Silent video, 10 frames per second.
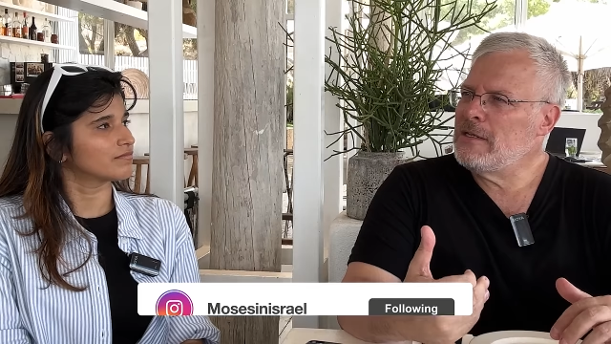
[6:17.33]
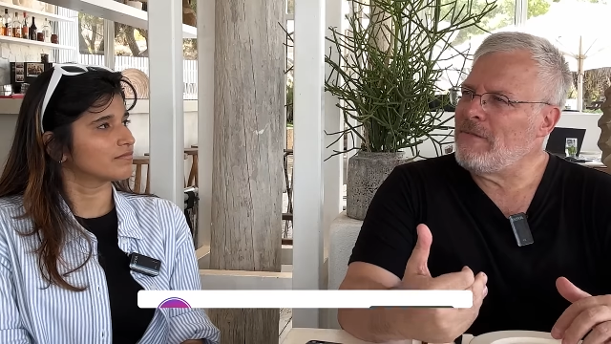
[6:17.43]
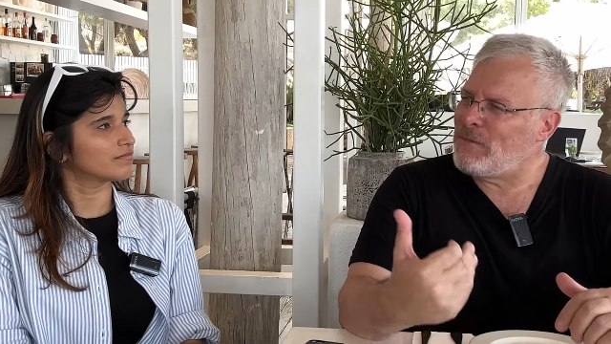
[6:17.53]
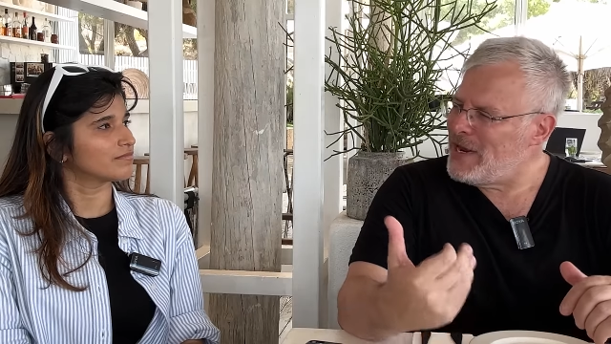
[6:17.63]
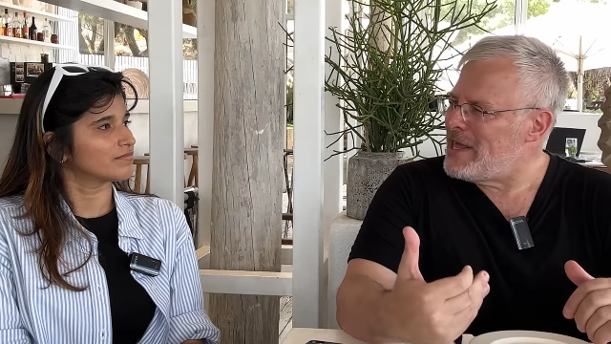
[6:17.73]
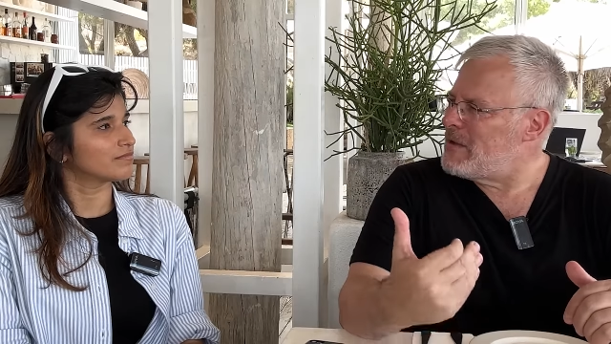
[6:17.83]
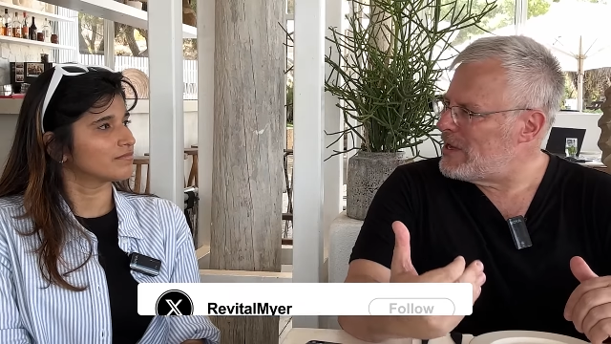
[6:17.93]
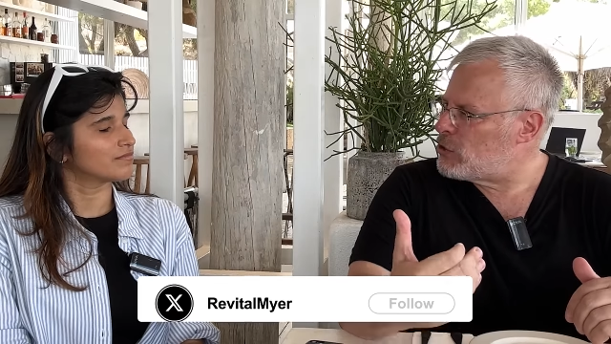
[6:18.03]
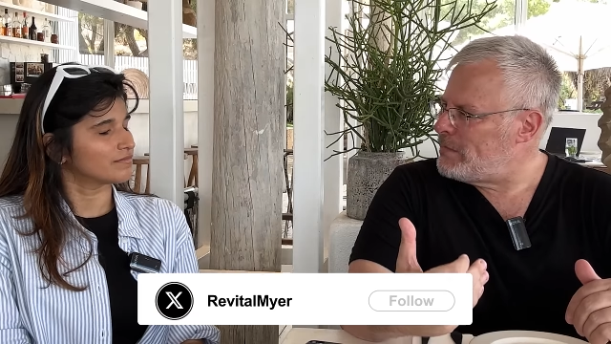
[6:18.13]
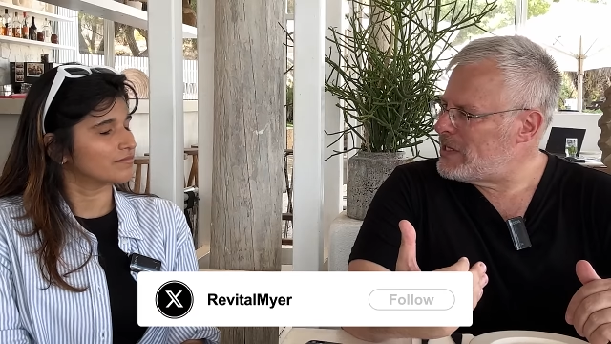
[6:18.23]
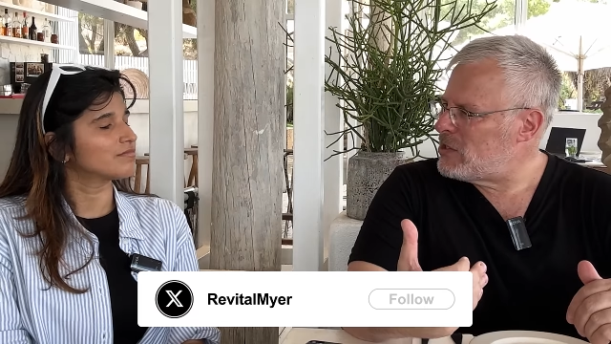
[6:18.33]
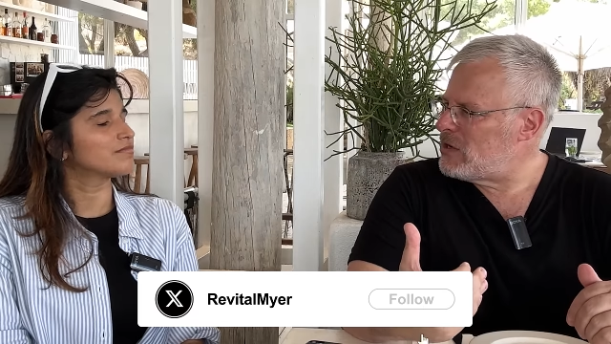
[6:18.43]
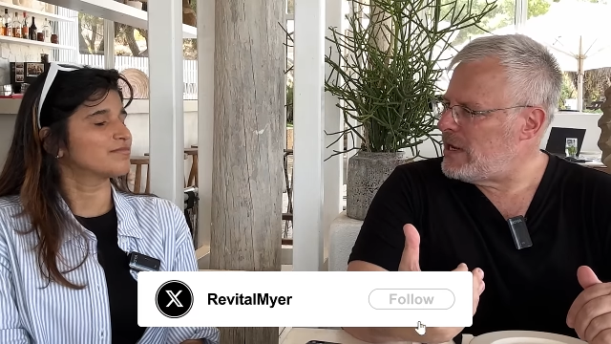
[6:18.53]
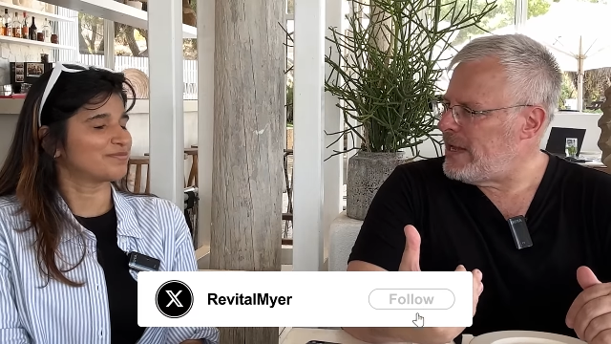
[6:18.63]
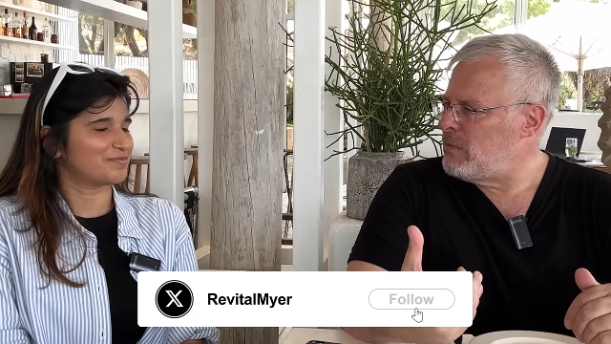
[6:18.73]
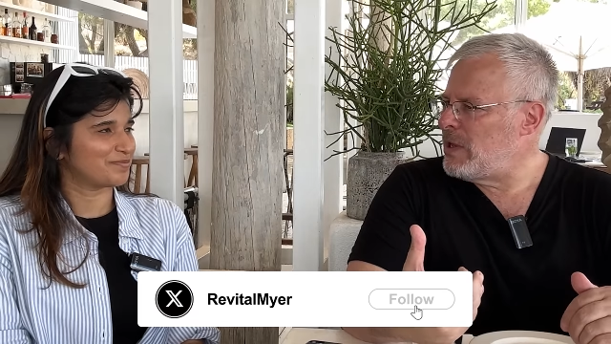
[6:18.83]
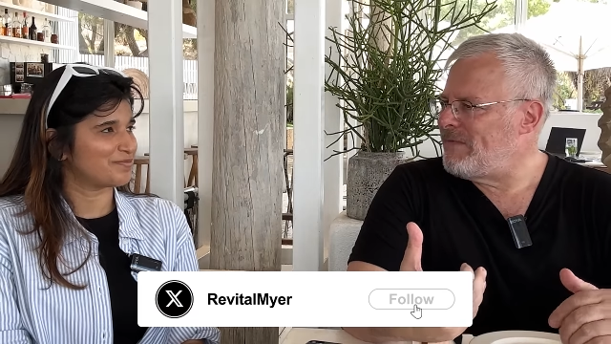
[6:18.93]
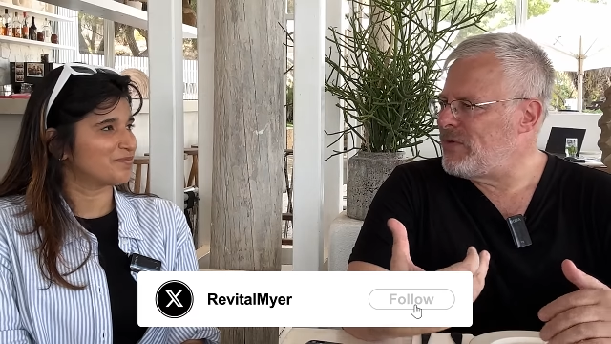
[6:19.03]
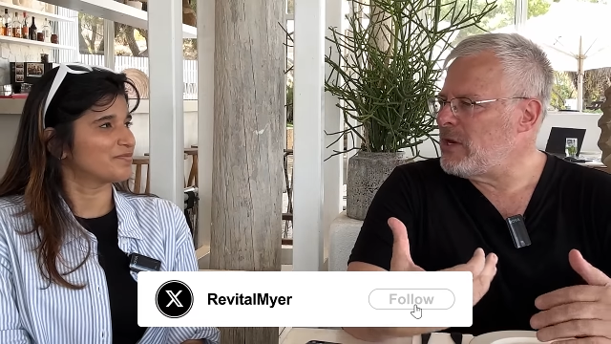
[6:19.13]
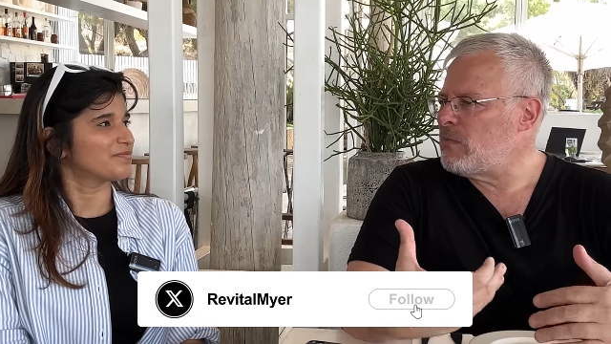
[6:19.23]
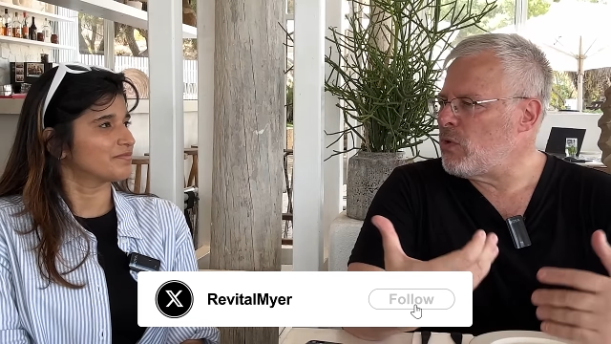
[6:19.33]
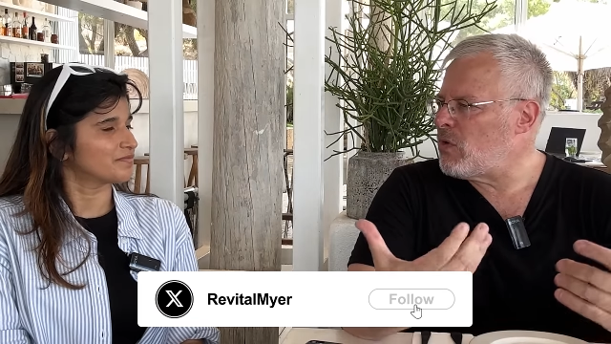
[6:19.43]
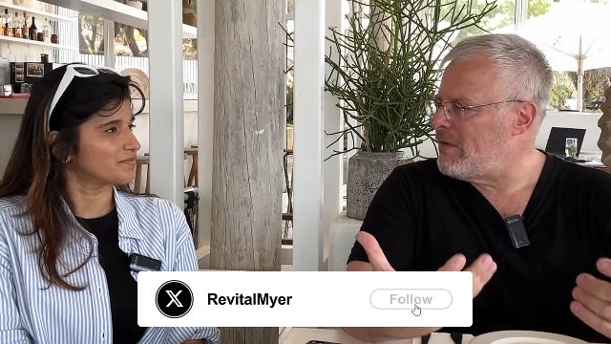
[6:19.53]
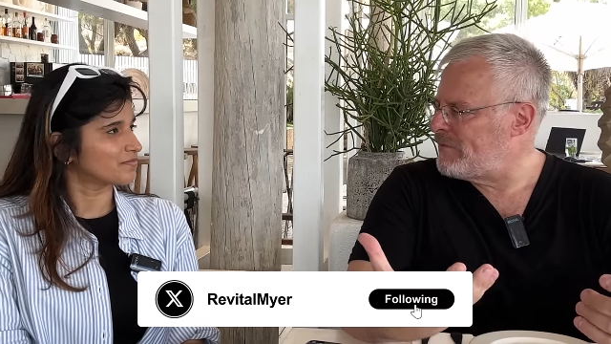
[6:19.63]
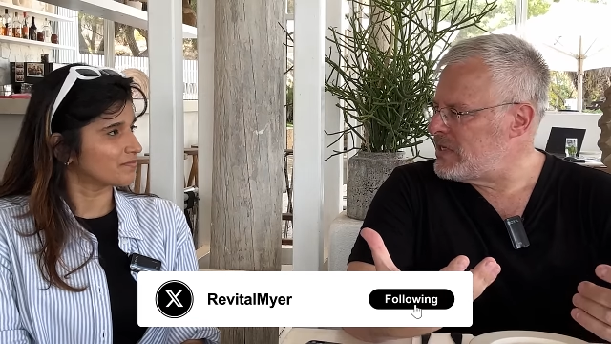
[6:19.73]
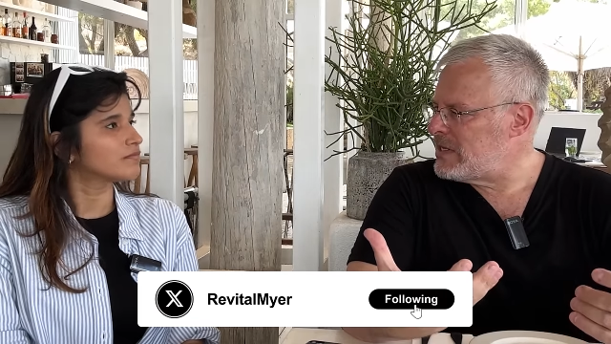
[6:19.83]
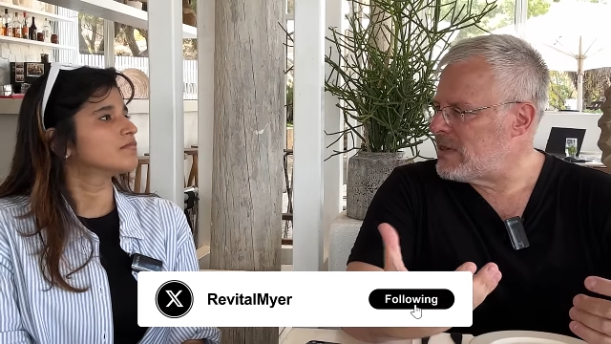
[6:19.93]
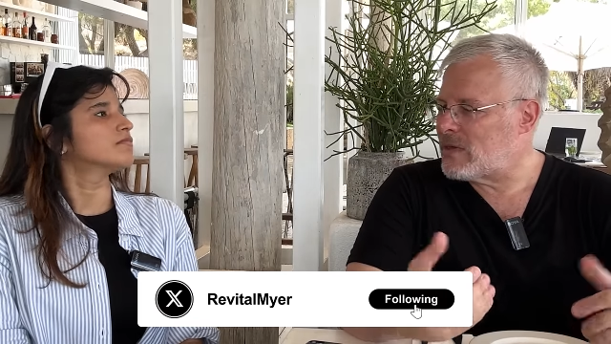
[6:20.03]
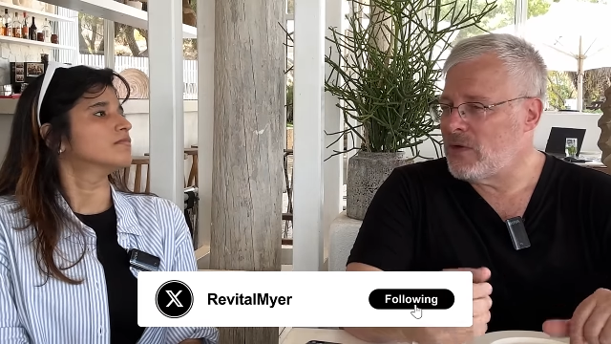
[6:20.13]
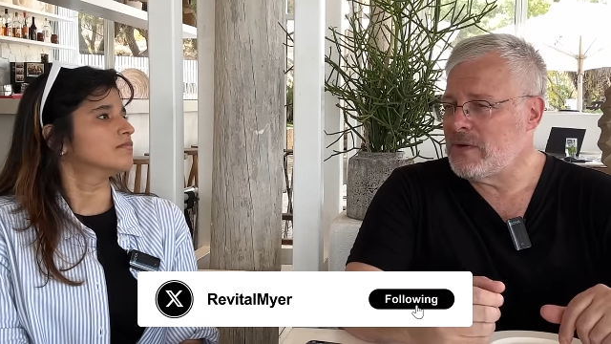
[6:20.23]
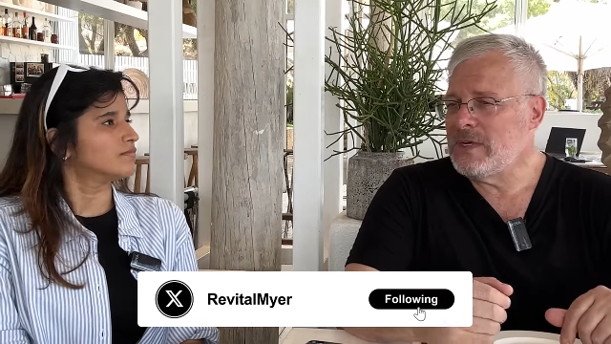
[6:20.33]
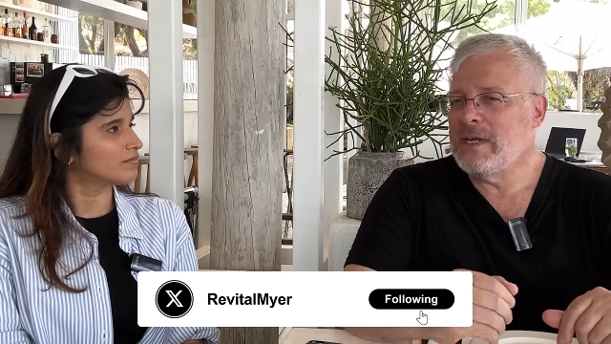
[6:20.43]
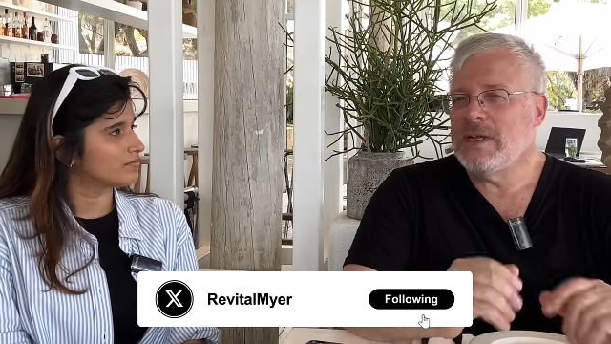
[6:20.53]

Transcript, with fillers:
Speaker 1: the feeling much better and we feel more confident. So